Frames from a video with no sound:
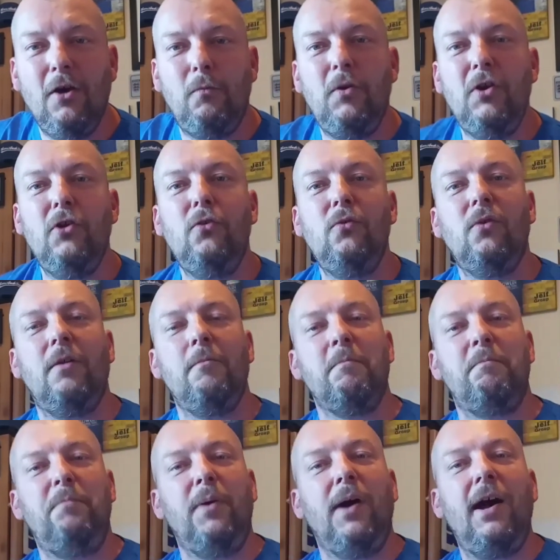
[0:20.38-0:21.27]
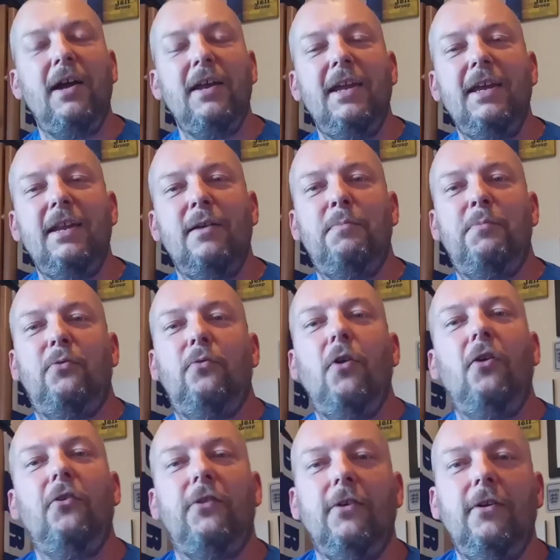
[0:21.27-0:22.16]
will buy in a
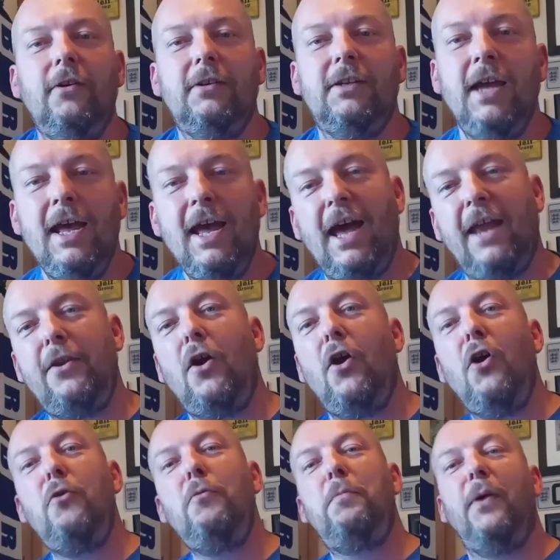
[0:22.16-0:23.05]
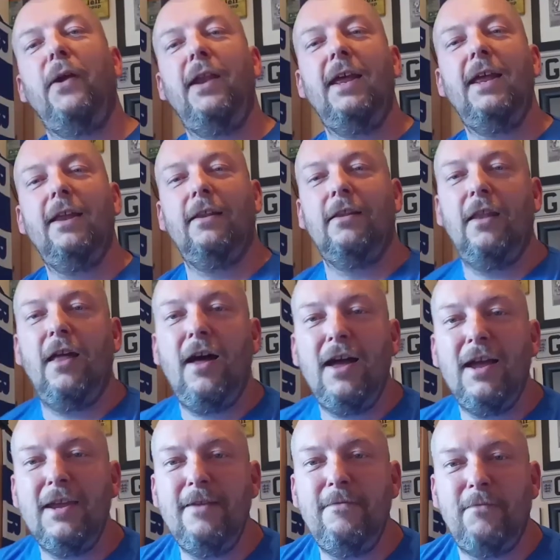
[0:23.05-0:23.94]
product and open it
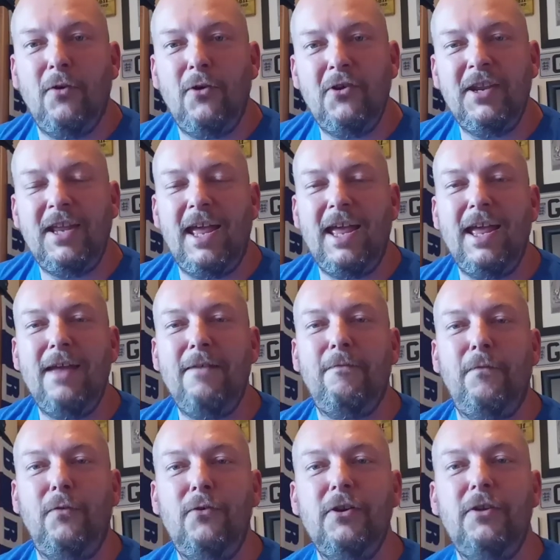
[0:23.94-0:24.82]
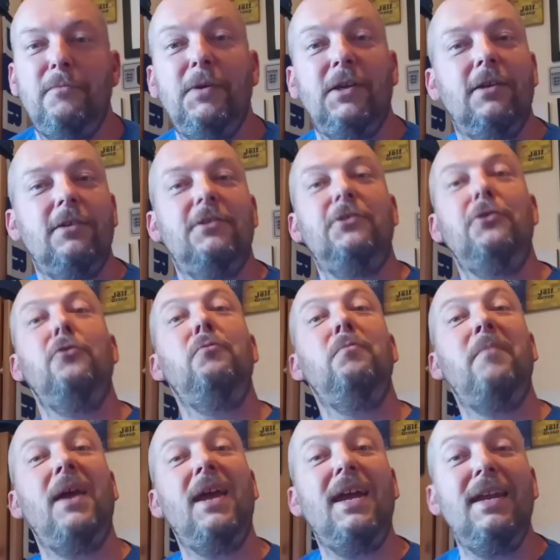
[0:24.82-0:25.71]
live on air for you, because you
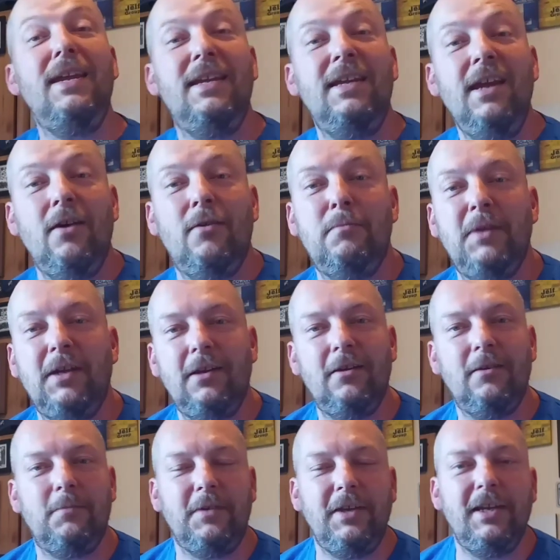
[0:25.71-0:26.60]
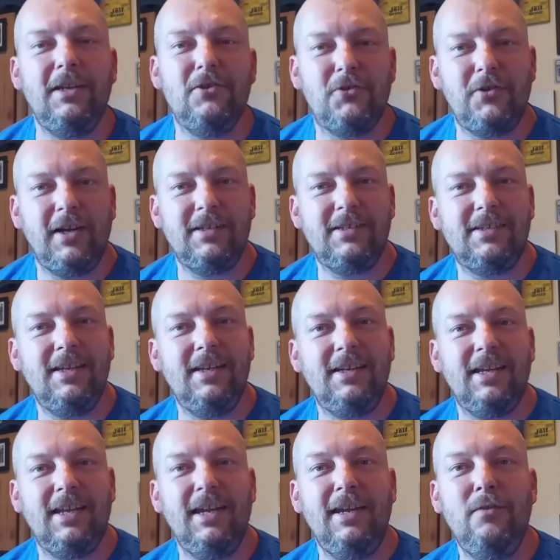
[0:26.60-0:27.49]
may or may not be
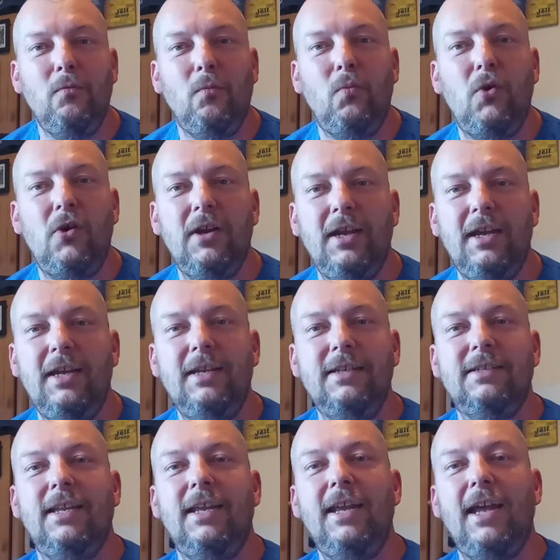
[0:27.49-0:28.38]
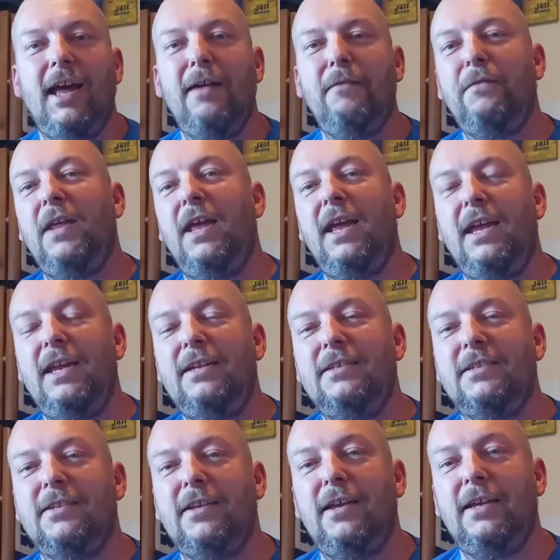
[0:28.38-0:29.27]
interested in what it is they have there
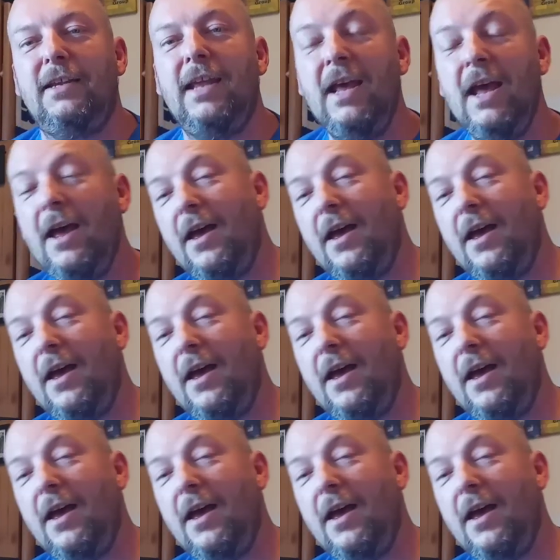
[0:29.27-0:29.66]
inside.